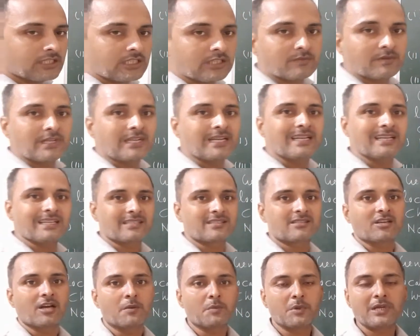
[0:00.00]
is very
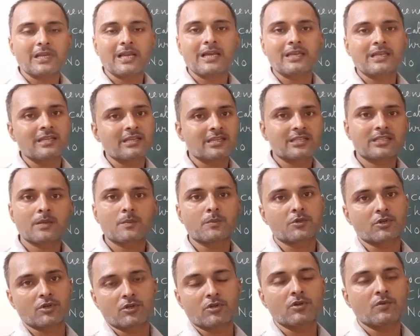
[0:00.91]
less common. Like in case of
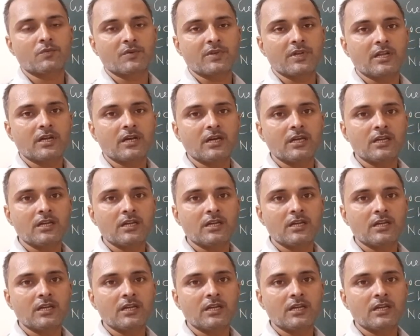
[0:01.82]
Drosophila,